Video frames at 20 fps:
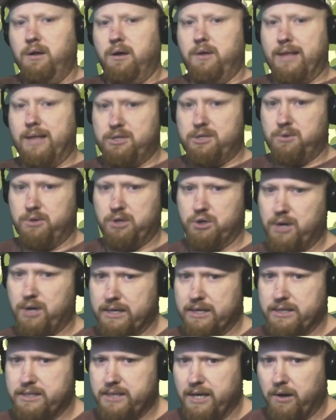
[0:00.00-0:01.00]
That's what they're
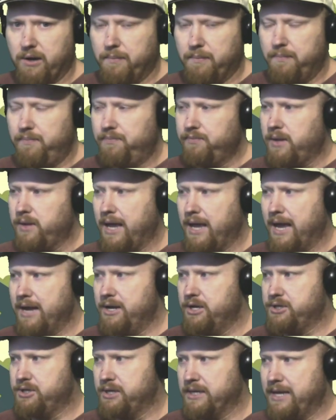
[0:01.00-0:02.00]
trying to sell,
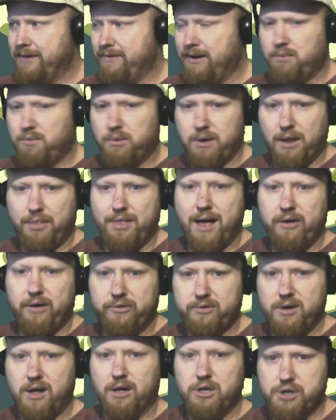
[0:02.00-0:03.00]
and just to give everyone
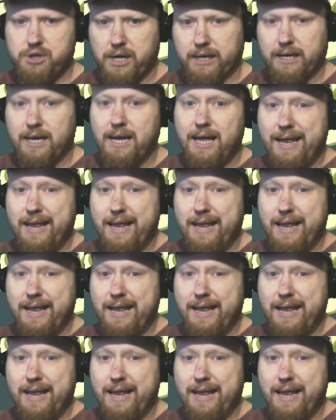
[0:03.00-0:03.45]
$1,000 check.